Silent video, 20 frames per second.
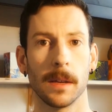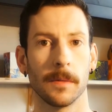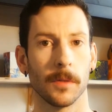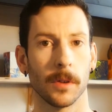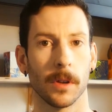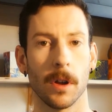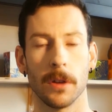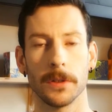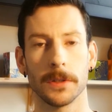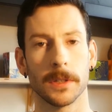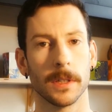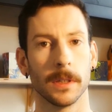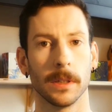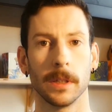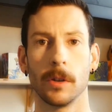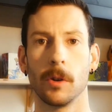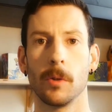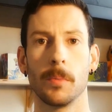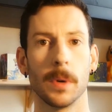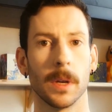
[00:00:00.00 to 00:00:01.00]
If you're
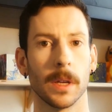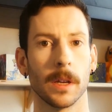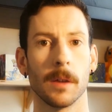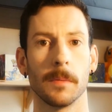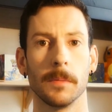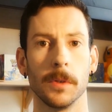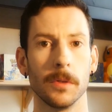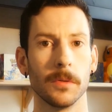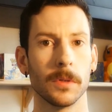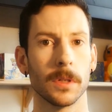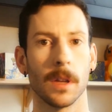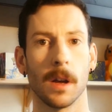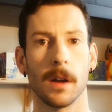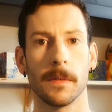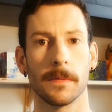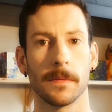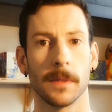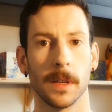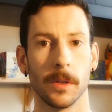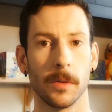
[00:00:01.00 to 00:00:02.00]
constantly opening up new
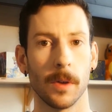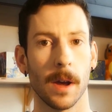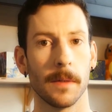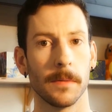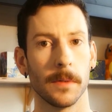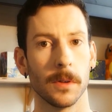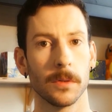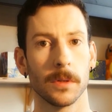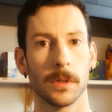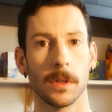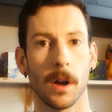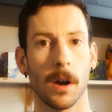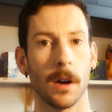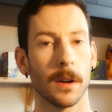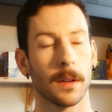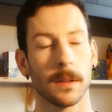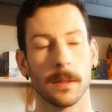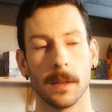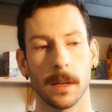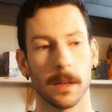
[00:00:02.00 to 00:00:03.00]
stuff and you have no
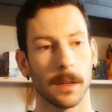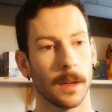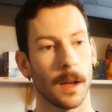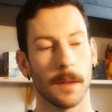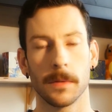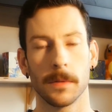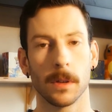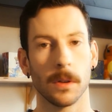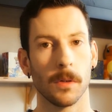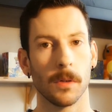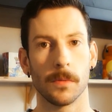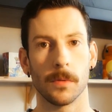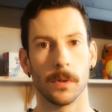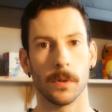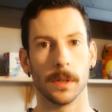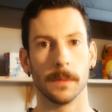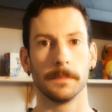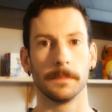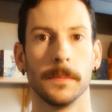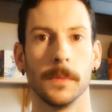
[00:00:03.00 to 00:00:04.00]
stock, then you have to go for
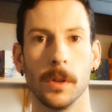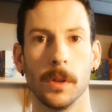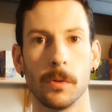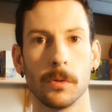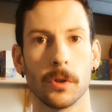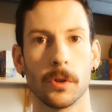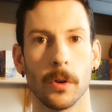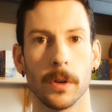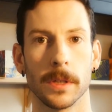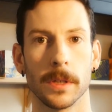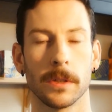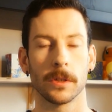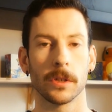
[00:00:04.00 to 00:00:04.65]
it. No choice.